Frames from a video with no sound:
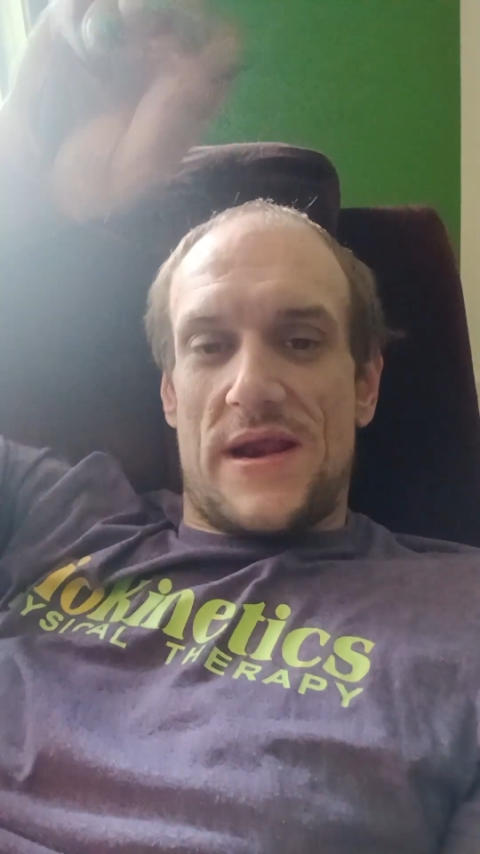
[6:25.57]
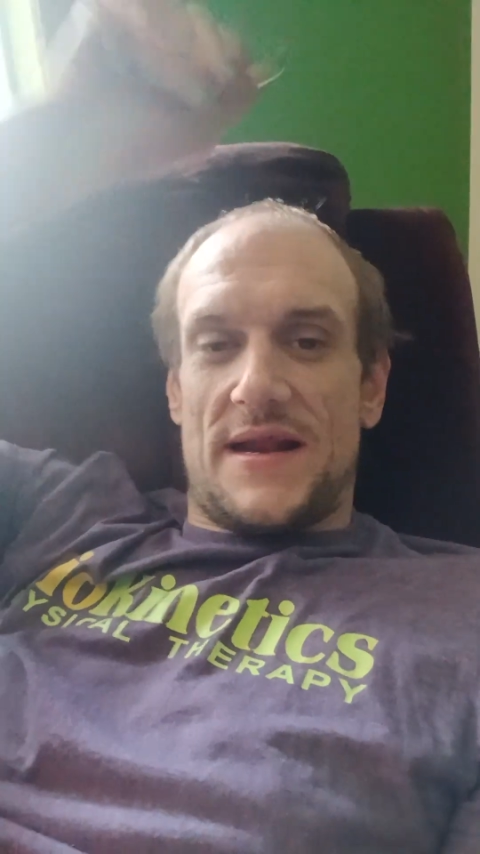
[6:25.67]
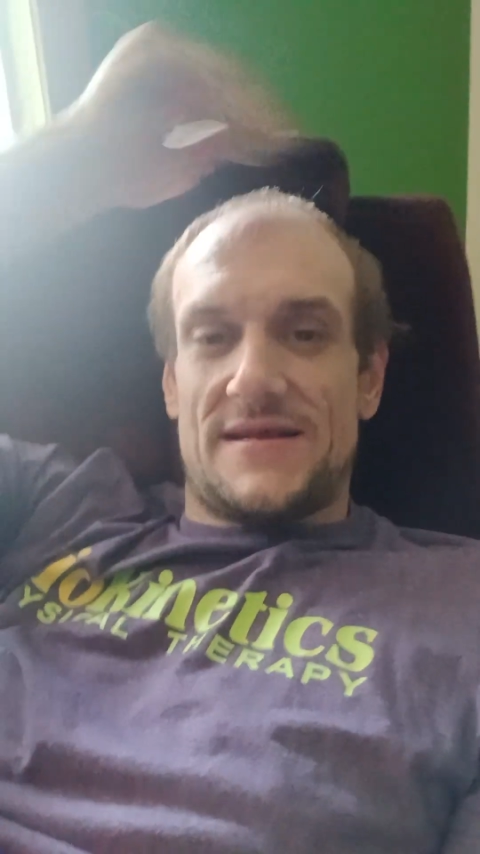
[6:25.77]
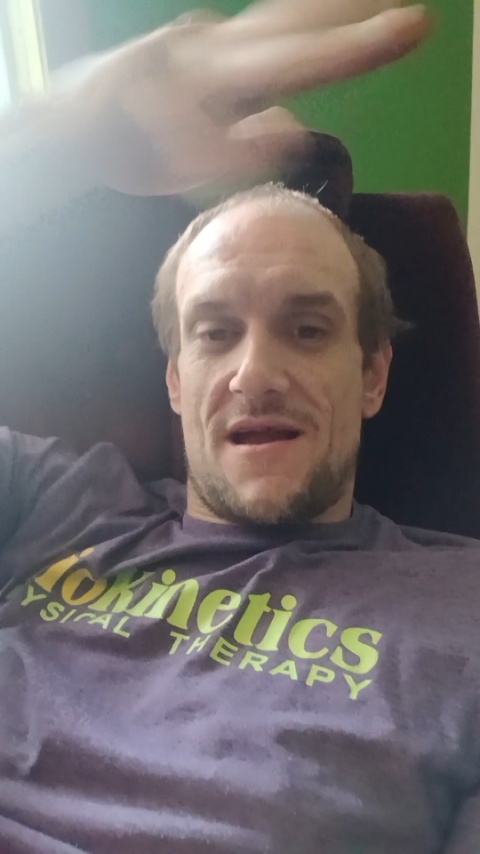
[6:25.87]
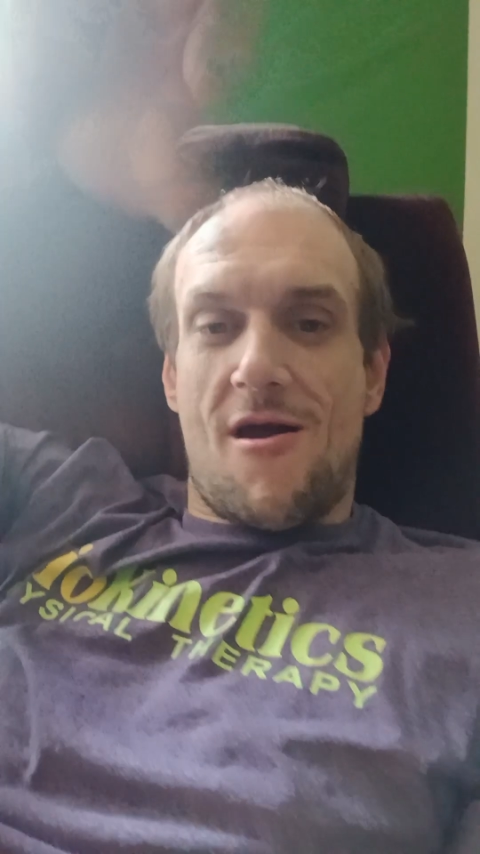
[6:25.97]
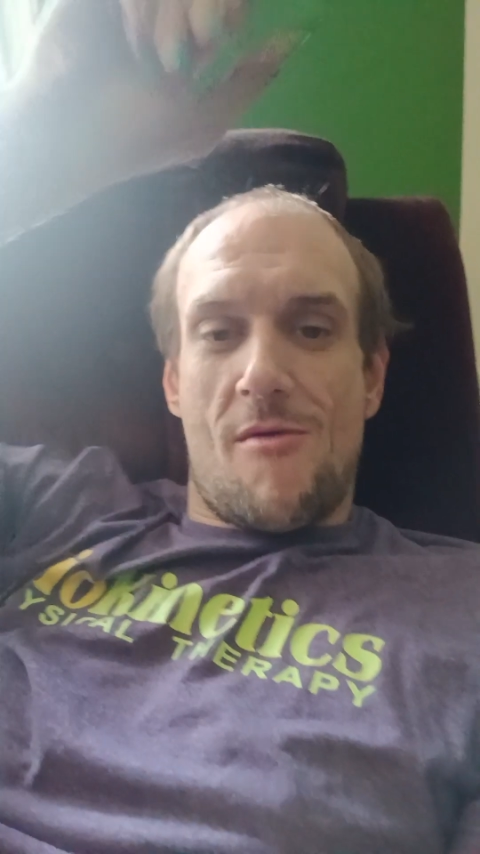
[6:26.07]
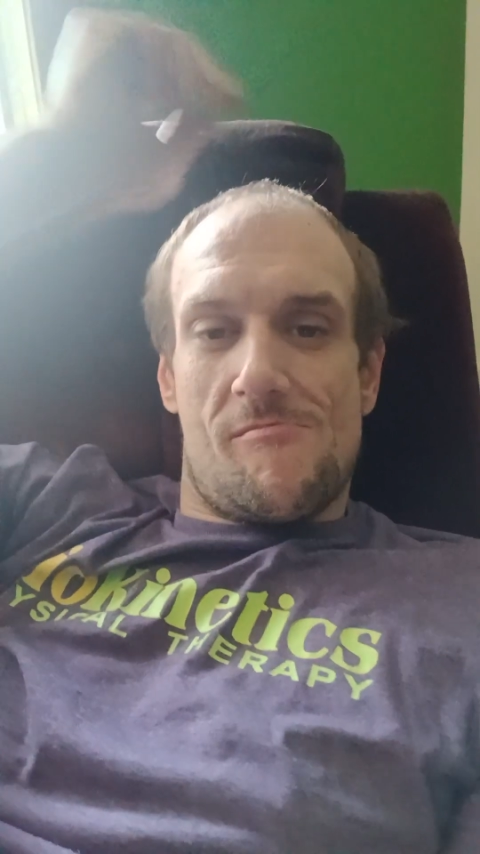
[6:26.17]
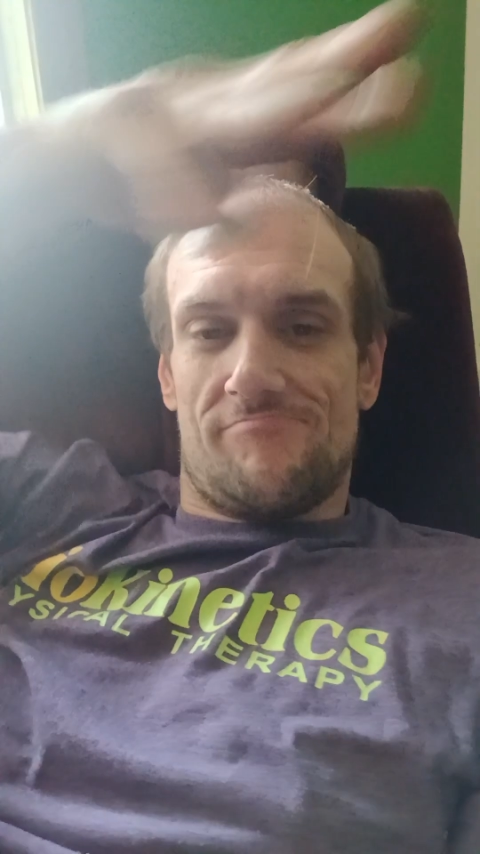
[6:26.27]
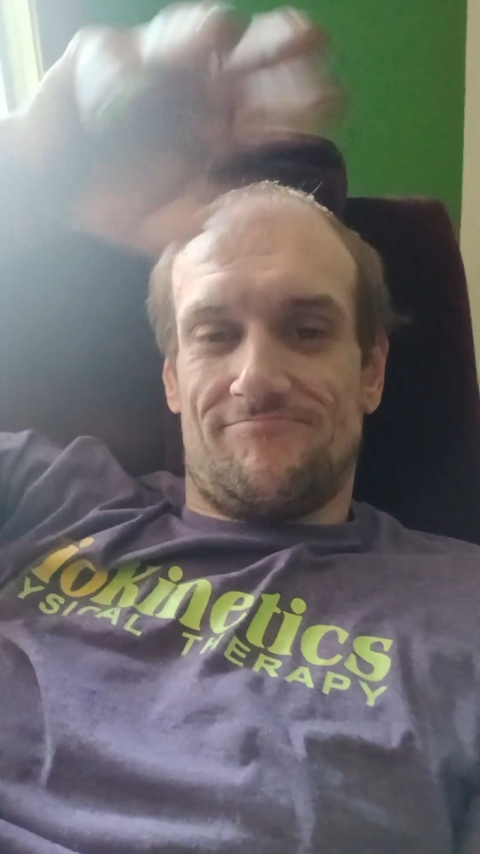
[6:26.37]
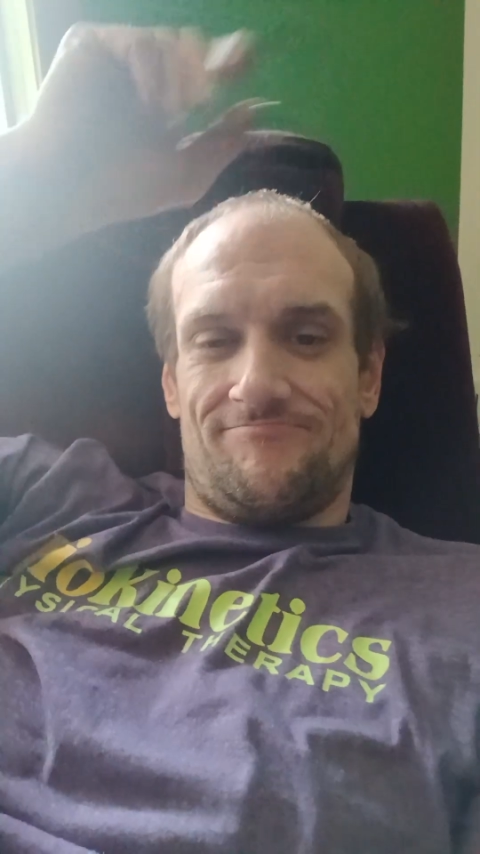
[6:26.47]
at a time.
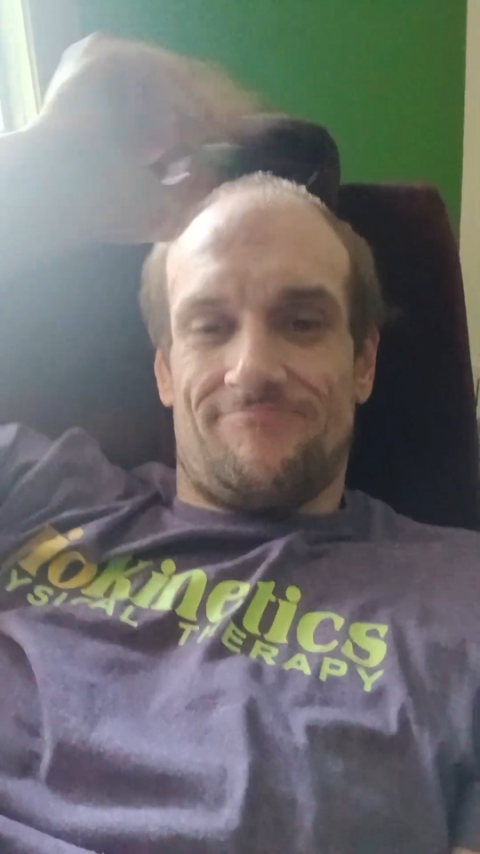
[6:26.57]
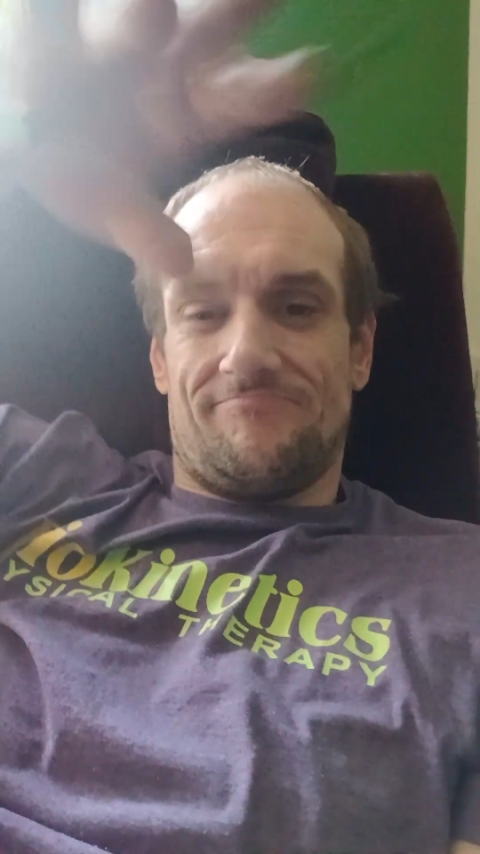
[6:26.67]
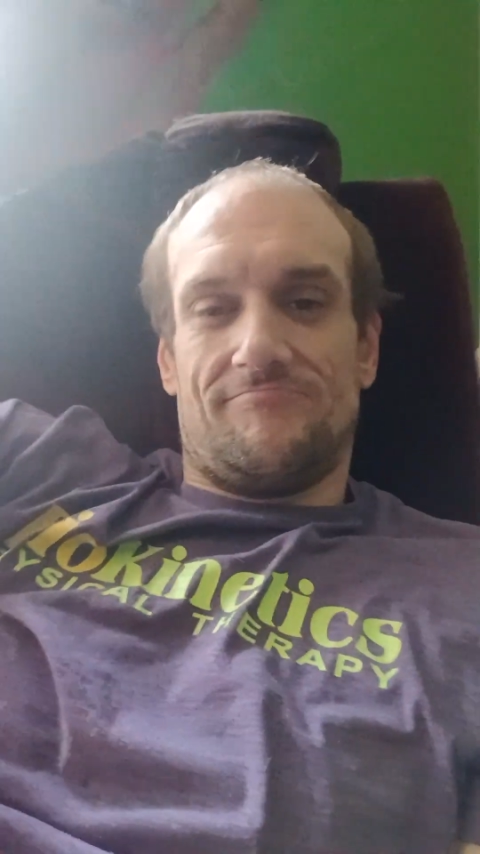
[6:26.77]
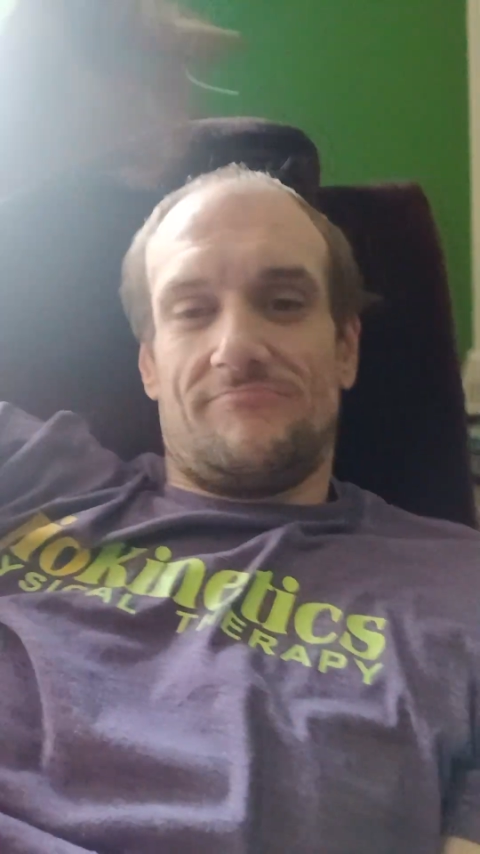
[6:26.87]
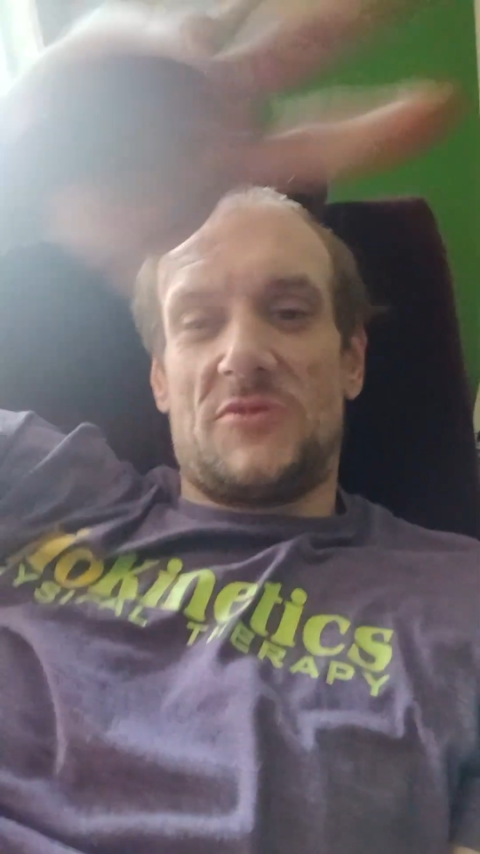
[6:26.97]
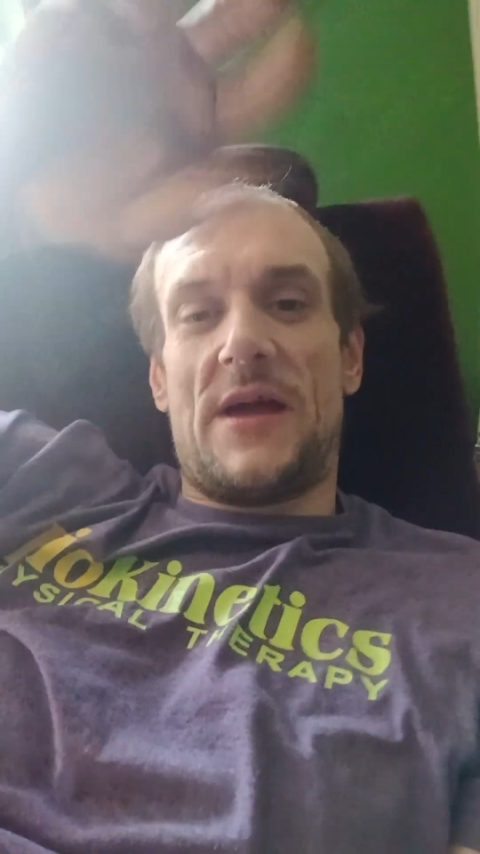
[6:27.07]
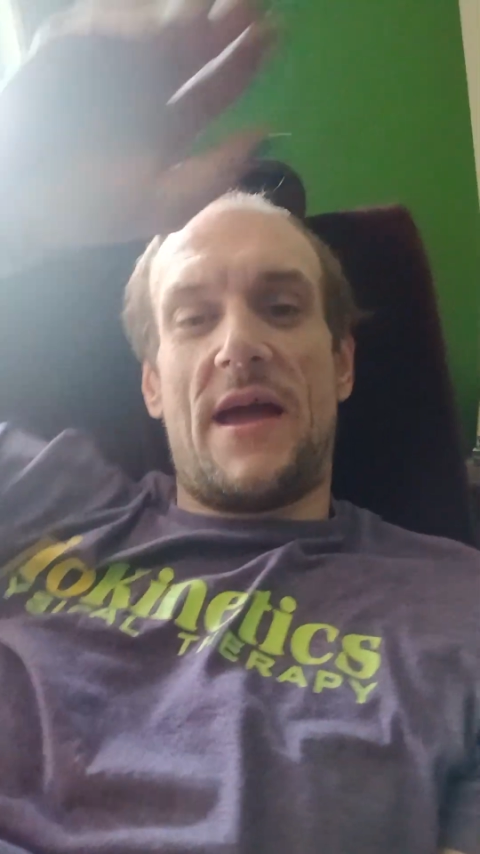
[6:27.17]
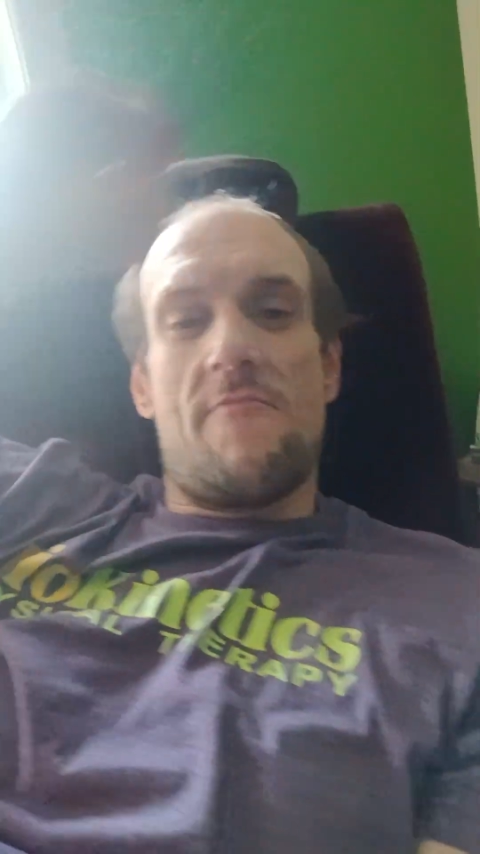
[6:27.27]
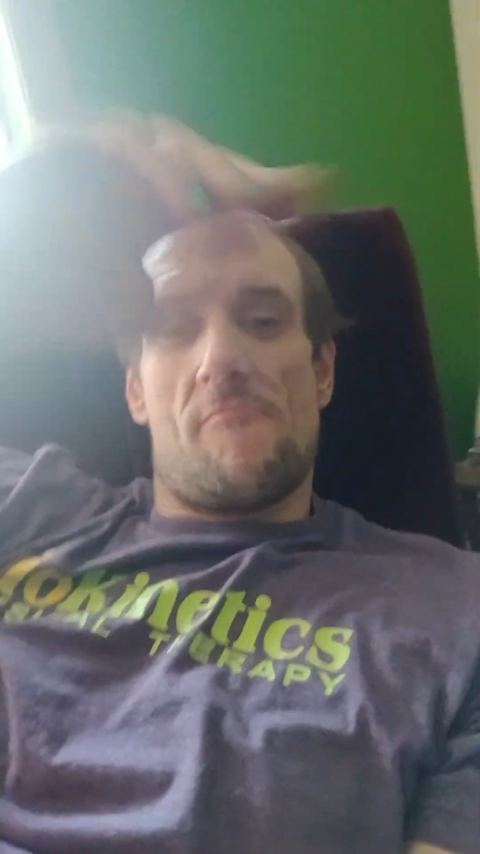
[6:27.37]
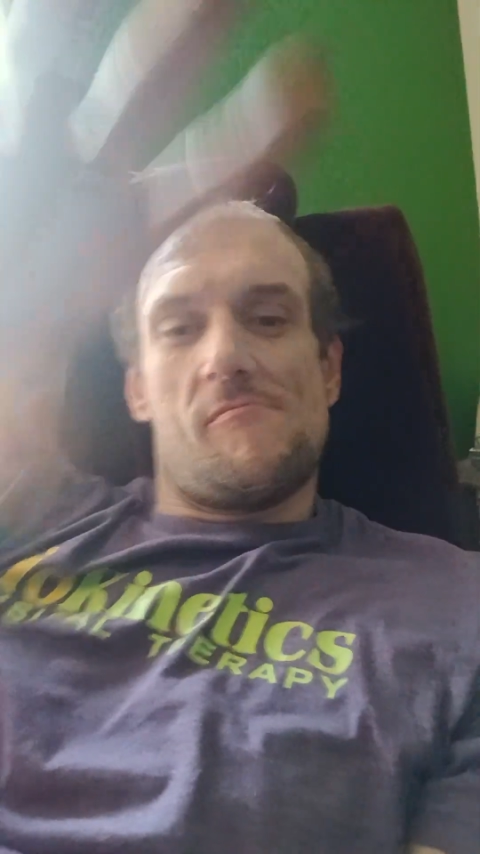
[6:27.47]
Okay?